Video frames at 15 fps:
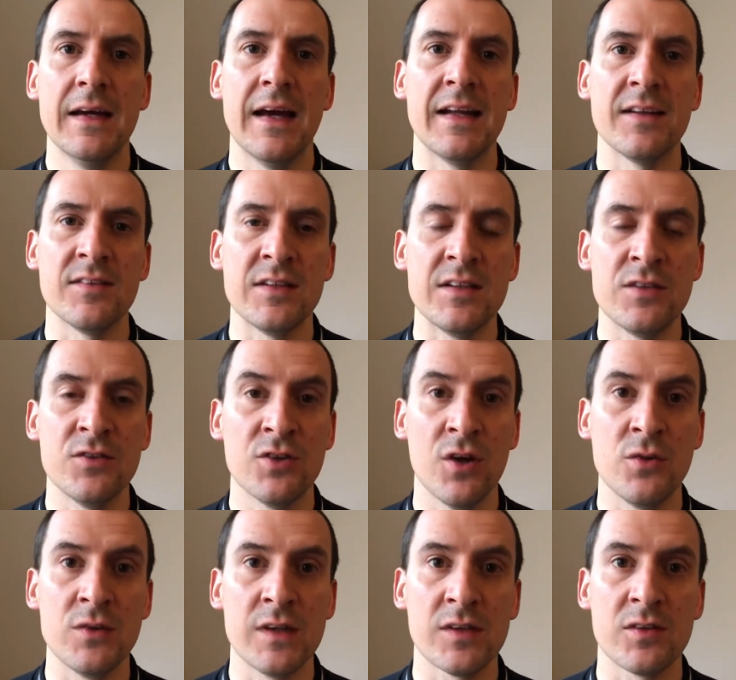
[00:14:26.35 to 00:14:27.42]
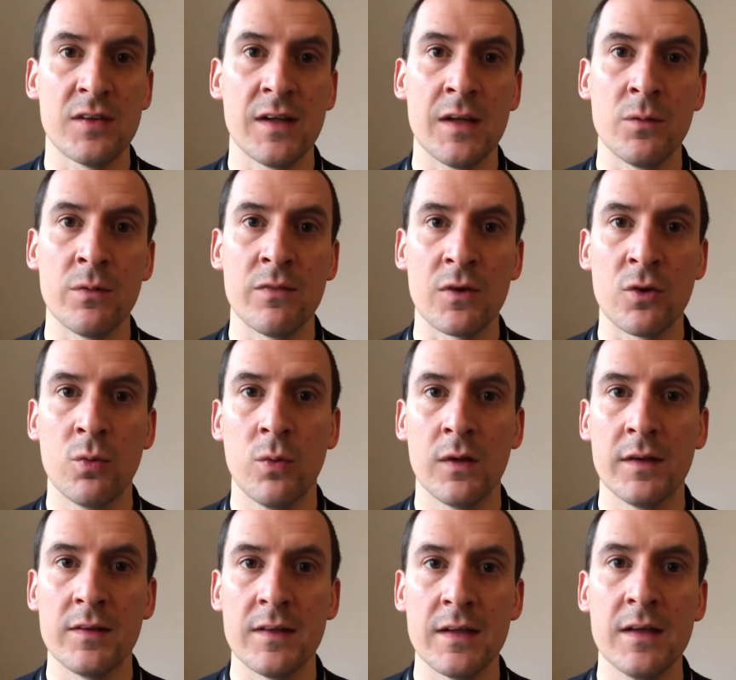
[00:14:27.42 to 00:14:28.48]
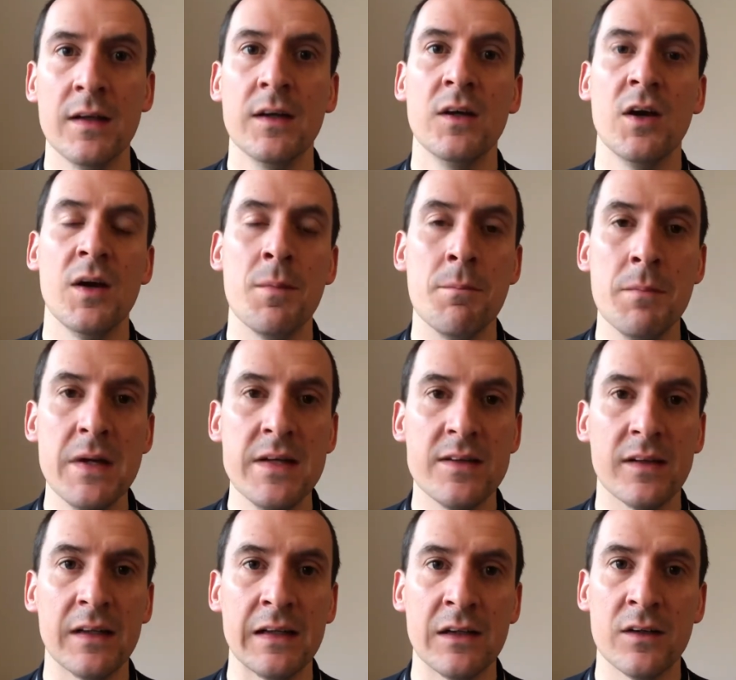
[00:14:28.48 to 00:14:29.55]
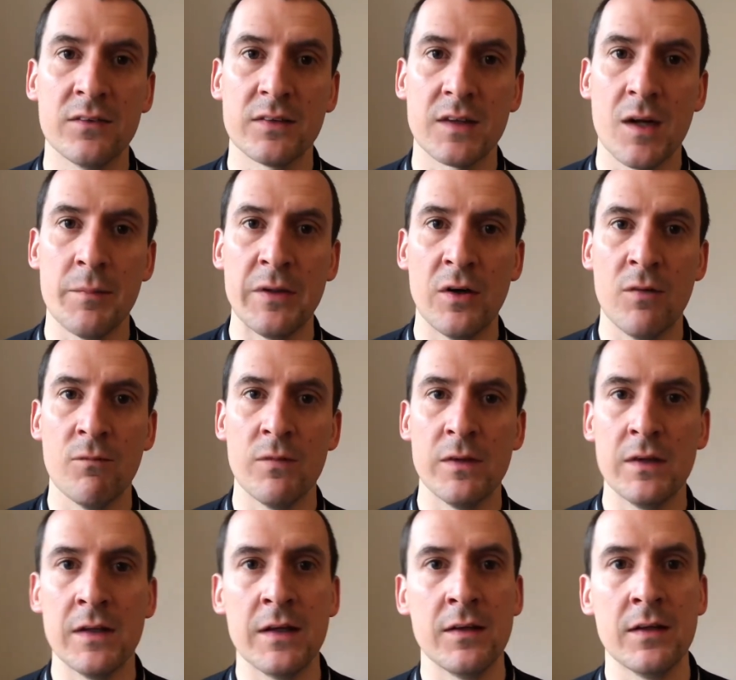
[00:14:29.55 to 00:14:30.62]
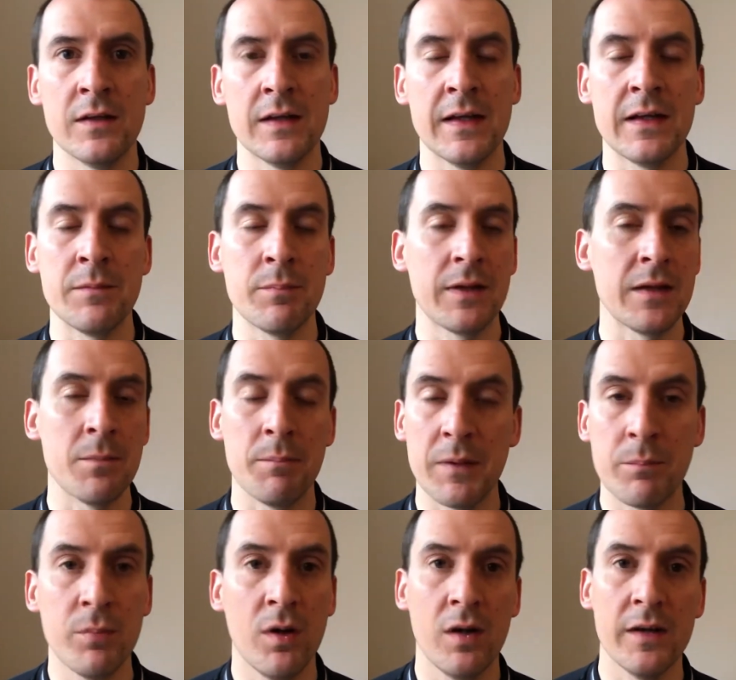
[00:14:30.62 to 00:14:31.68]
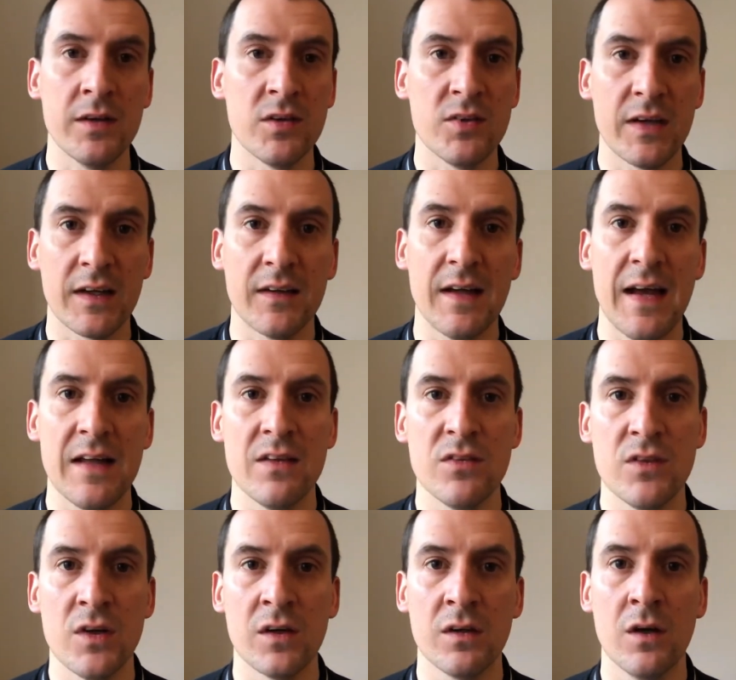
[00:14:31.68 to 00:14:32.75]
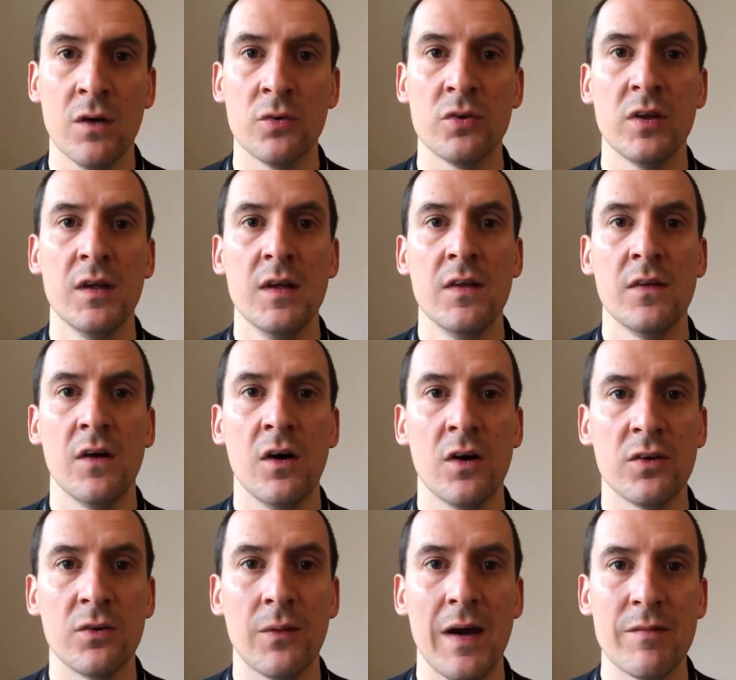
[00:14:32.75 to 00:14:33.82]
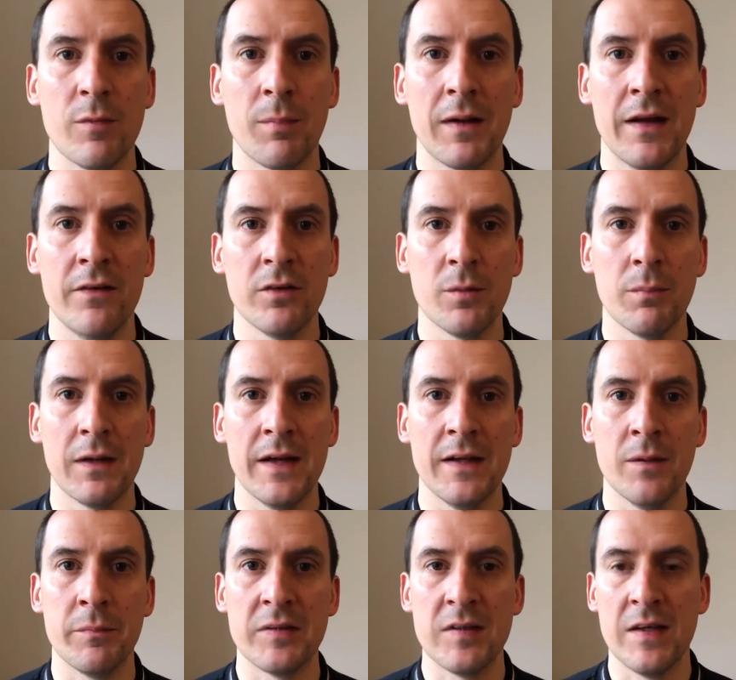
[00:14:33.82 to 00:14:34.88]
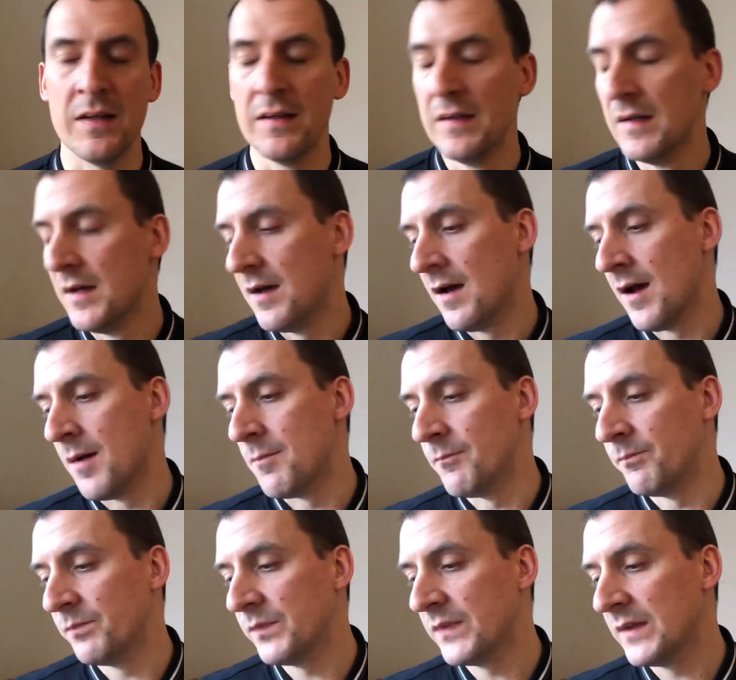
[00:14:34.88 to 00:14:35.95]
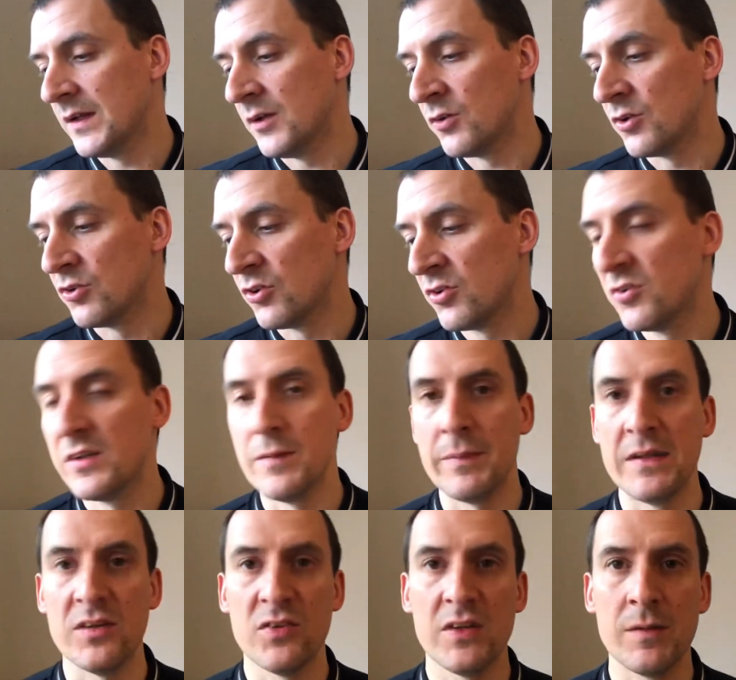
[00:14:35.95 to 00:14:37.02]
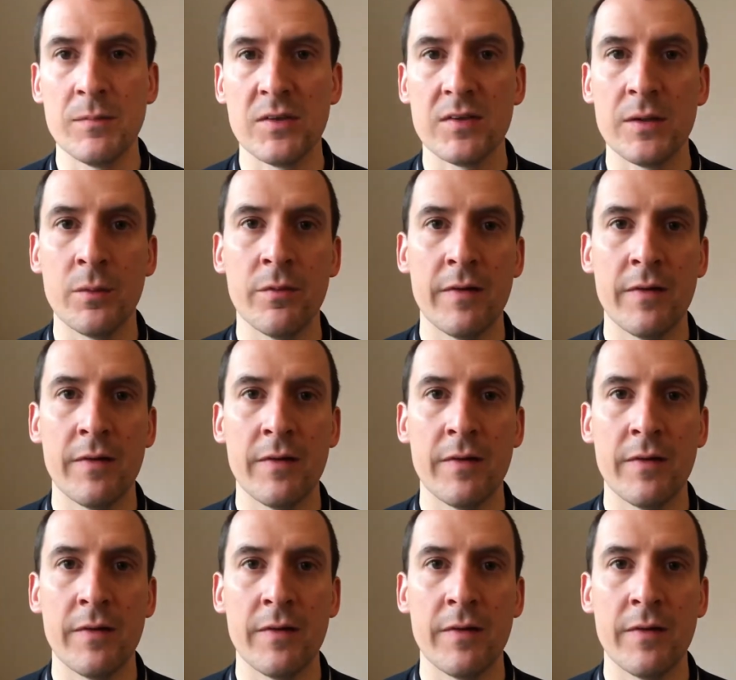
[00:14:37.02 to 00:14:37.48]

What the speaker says: And as he showed yesterday with the quality immediately after coming on, and he played a big part in the second and third goals, that Arsenal have a player who can play at number 10. Who can just slip in seamlessly